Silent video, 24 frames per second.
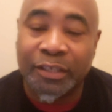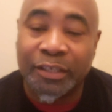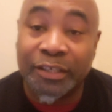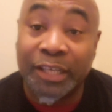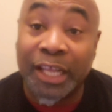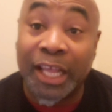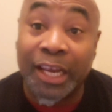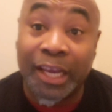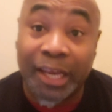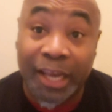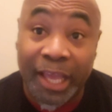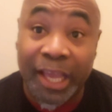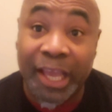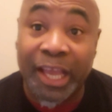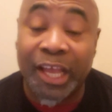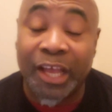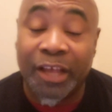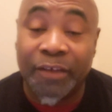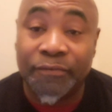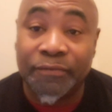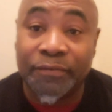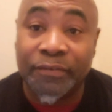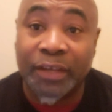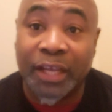that
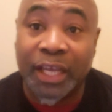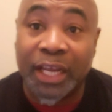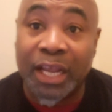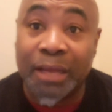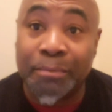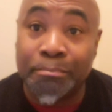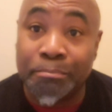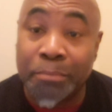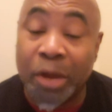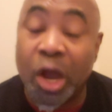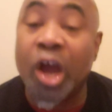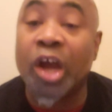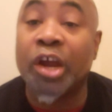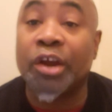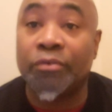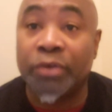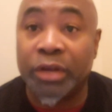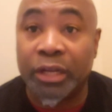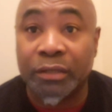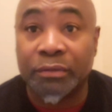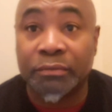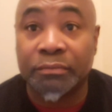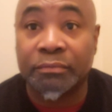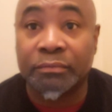laugh and that
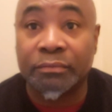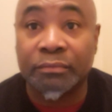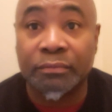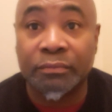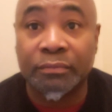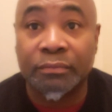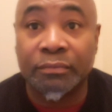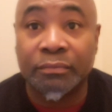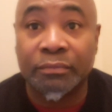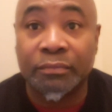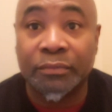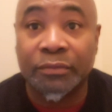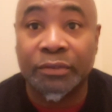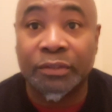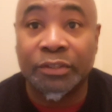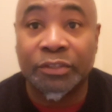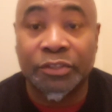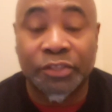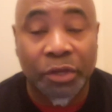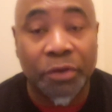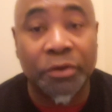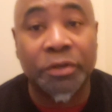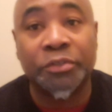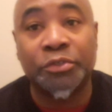mockery
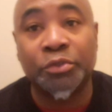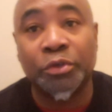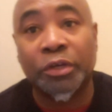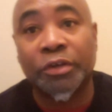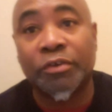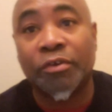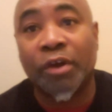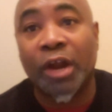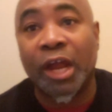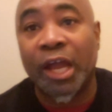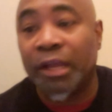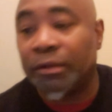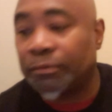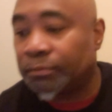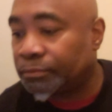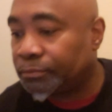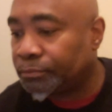turned into a cry.